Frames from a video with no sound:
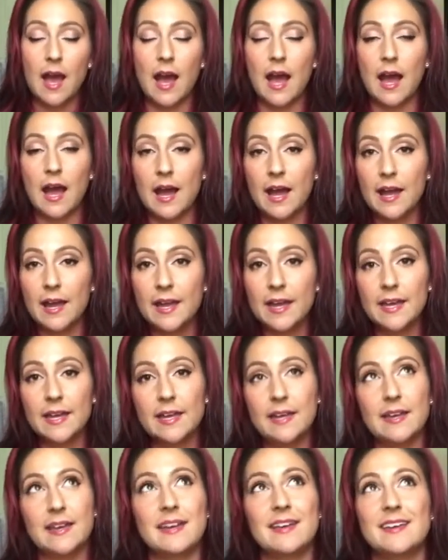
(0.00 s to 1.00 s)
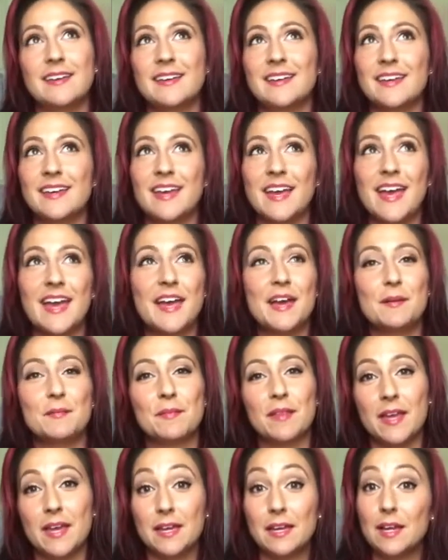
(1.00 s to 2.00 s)
I am
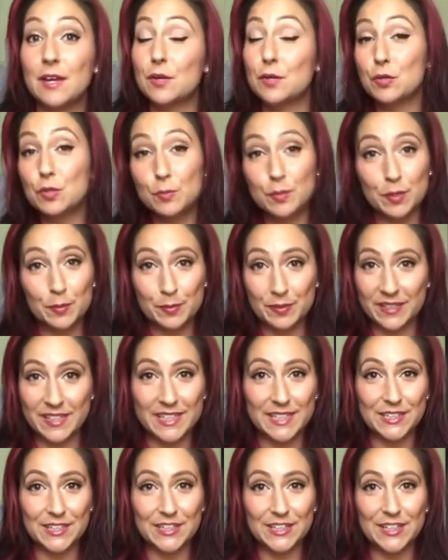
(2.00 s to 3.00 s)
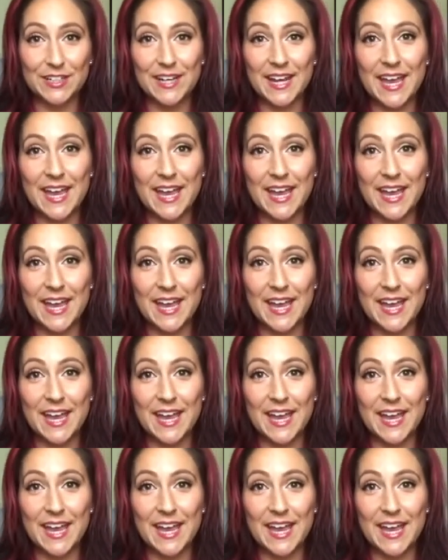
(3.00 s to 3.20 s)
like uber planner,